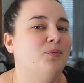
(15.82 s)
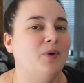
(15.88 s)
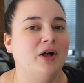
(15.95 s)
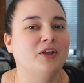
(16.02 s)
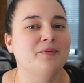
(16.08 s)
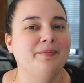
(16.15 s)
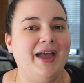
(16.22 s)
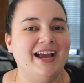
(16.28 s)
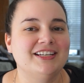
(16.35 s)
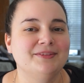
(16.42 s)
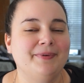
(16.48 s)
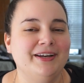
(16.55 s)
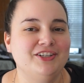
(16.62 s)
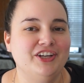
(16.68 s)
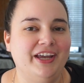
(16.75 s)
Welcome back to
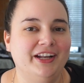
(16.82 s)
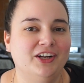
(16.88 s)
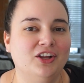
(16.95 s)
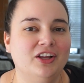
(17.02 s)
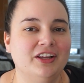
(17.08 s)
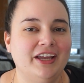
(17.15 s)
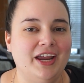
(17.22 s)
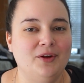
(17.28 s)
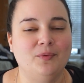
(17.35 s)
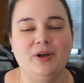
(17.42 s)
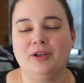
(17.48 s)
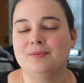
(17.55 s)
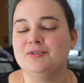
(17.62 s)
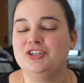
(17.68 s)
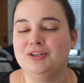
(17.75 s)
my channel, and
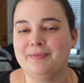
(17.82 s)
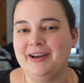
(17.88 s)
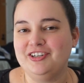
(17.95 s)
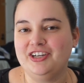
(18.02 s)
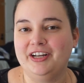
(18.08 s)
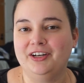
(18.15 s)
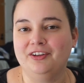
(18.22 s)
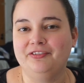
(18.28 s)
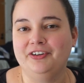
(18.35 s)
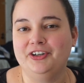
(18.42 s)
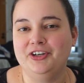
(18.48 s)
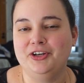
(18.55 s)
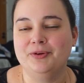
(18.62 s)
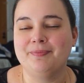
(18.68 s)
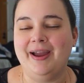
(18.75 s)
welcome to my channel if
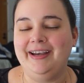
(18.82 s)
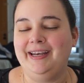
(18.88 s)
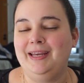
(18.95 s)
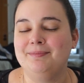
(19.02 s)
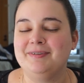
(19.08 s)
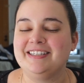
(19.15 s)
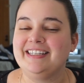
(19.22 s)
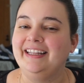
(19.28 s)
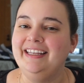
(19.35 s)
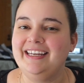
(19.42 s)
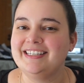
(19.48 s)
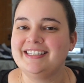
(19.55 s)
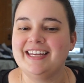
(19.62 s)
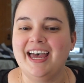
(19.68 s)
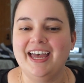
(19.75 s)
you're new. My name is
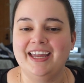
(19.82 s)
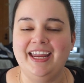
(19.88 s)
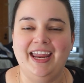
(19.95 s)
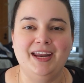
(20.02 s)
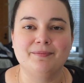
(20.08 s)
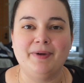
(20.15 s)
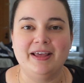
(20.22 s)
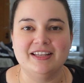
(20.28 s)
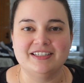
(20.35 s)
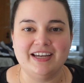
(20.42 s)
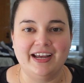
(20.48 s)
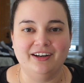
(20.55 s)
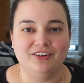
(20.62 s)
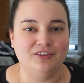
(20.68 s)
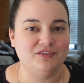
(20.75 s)
Lisa, and by the
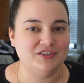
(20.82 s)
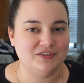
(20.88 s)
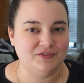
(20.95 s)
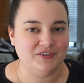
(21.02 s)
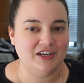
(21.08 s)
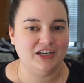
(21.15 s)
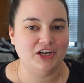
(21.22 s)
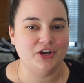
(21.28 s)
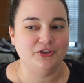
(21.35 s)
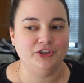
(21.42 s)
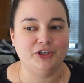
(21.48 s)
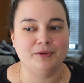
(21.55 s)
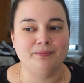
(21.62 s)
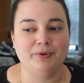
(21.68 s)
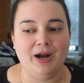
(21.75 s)
title of this video
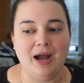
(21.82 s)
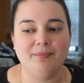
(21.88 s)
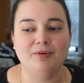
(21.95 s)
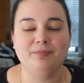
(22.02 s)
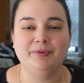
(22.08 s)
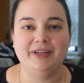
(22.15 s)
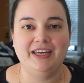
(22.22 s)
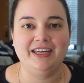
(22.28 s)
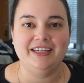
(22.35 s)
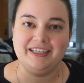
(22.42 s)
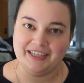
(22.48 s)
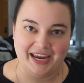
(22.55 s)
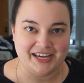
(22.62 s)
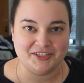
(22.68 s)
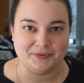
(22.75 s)
you can
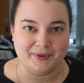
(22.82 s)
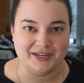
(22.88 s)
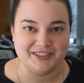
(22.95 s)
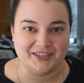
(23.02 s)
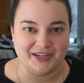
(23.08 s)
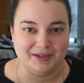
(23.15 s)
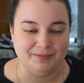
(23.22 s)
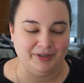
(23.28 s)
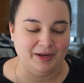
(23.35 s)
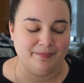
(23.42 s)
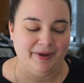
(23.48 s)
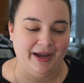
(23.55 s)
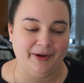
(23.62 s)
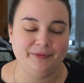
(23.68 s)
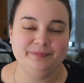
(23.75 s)
probably guess what it's going to be
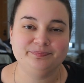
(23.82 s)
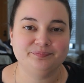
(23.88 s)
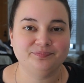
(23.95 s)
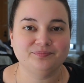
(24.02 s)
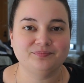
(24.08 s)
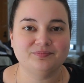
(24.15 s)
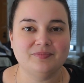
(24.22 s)
about.